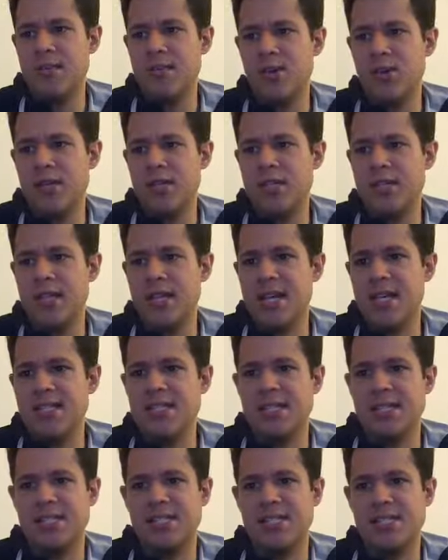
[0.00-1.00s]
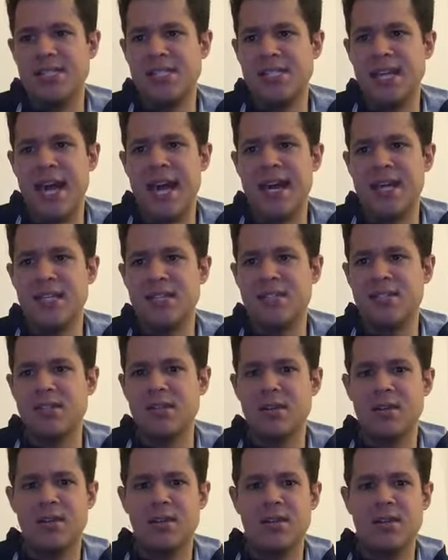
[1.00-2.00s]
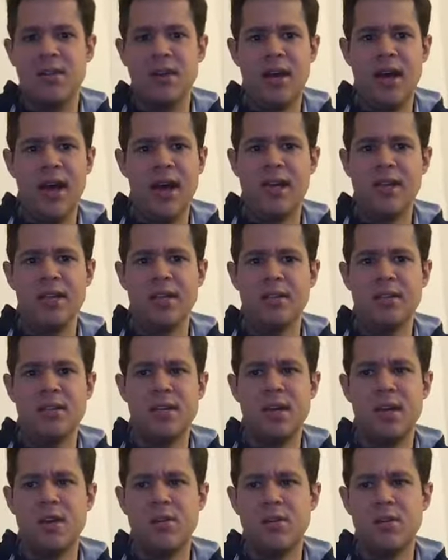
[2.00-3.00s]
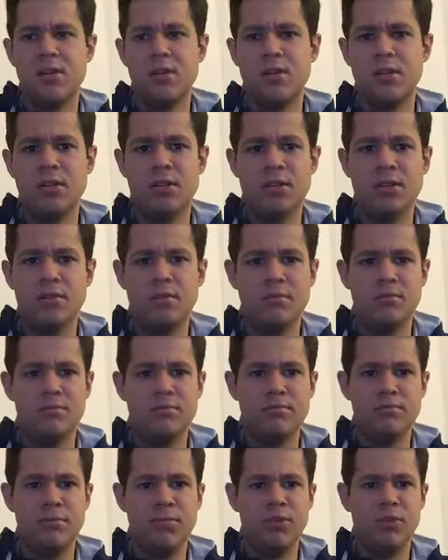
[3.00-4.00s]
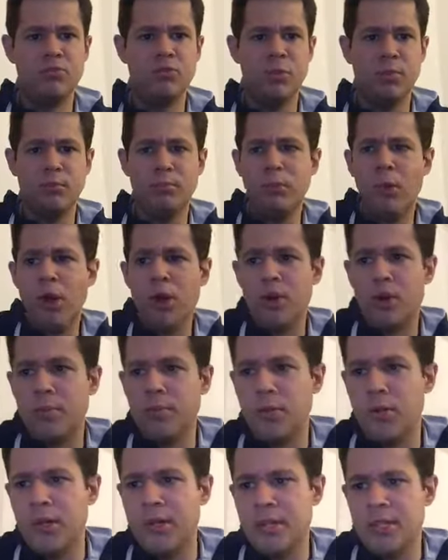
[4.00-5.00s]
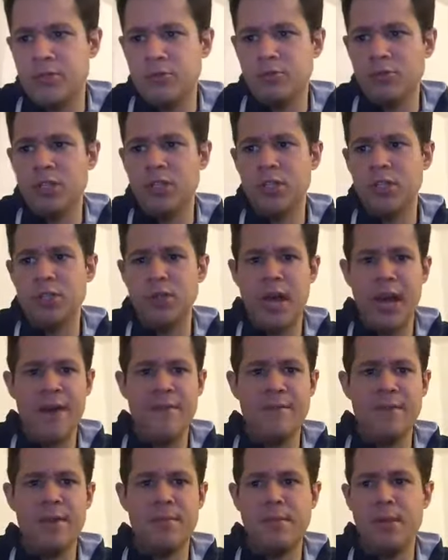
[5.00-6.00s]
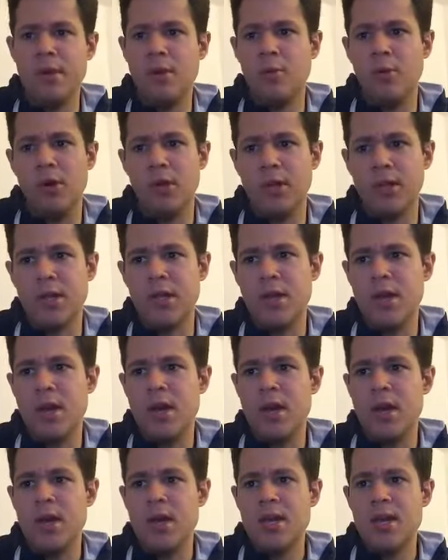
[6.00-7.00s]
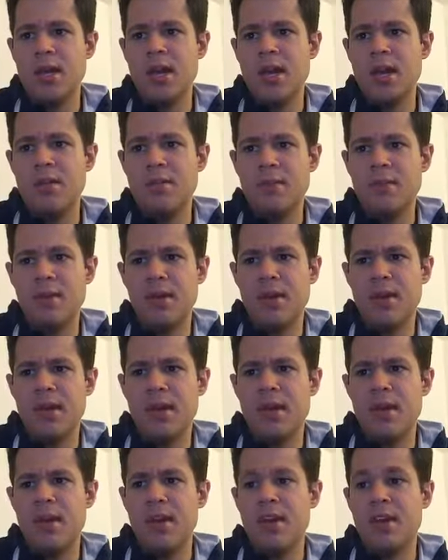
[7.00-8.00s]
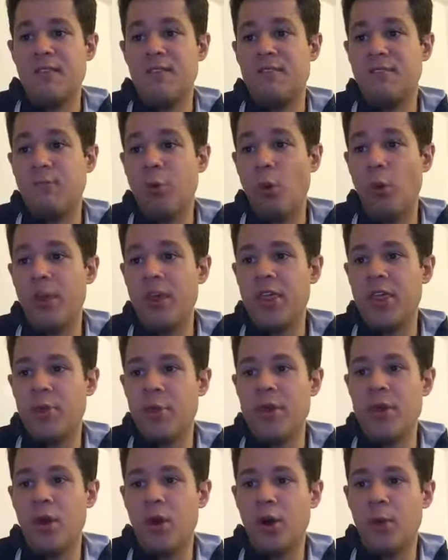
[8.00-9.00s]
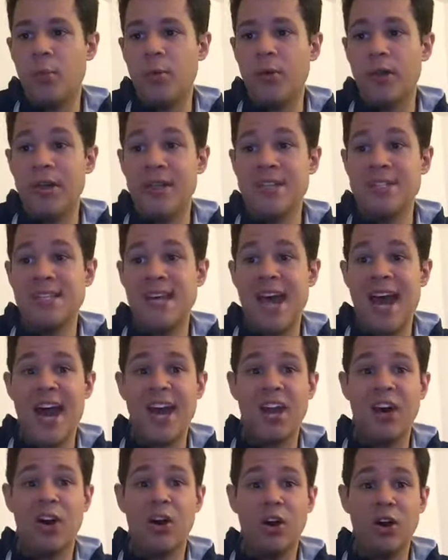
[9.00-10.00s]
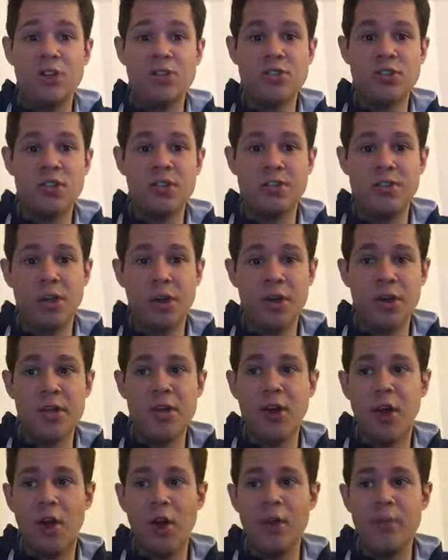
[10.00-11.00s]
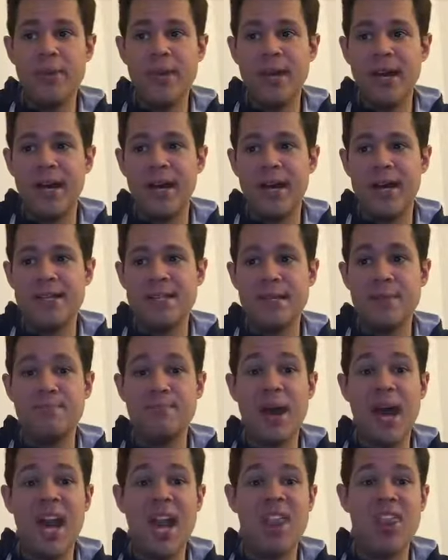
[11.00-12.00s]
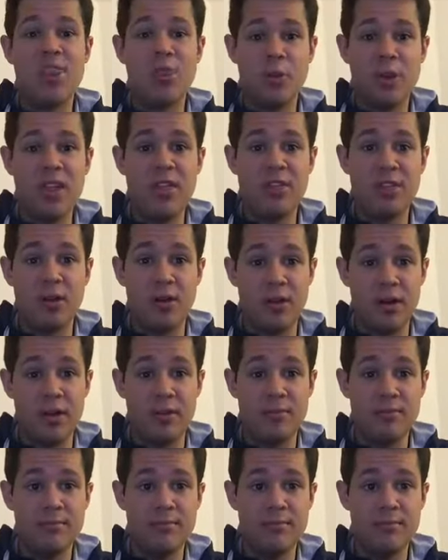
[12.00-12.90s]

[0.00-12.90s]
Martinez's stats, I think they're remarkable and really MVP worthy. He had 43 home runs, had 130 RBIs, and batted .330.